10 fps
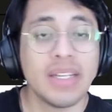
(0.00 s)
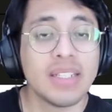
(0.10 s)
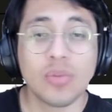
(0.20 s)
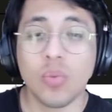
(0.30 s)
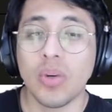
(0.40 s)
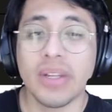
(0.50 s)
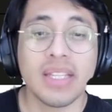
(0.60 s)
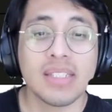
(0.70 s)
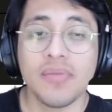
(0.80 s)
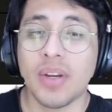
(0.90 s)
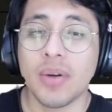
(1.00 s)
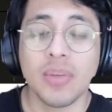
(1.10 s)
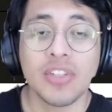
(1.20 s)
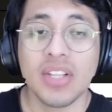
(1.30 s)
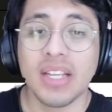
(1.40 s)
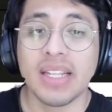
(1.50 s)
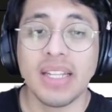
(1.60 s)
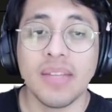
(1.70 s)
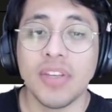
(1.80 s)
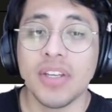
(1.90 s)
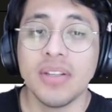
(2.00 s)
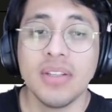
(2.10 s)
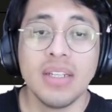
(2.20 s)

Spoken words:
is one that's very much like Anivia.